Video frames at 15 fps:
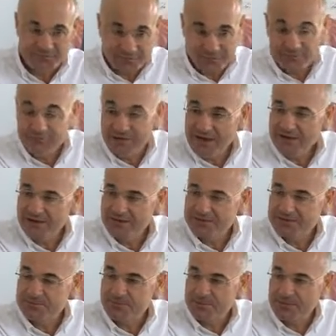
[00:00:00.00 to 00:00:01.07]
if you fire
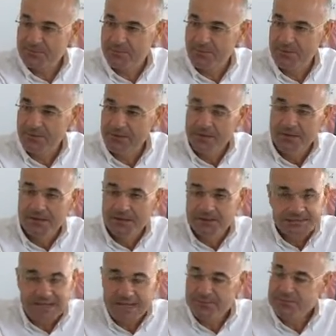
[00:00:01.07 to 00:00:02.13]
these people,
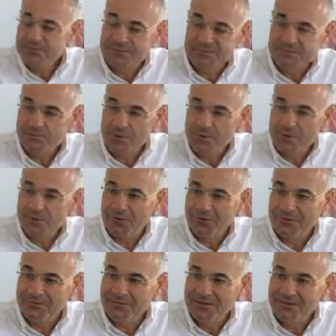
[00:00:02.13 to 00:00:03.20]
Cyprus is a small
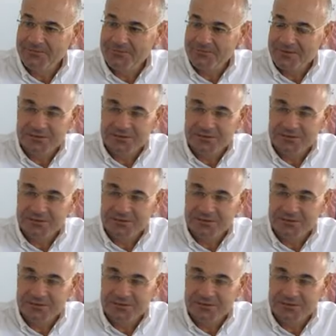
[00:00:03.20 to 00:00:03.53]
economy.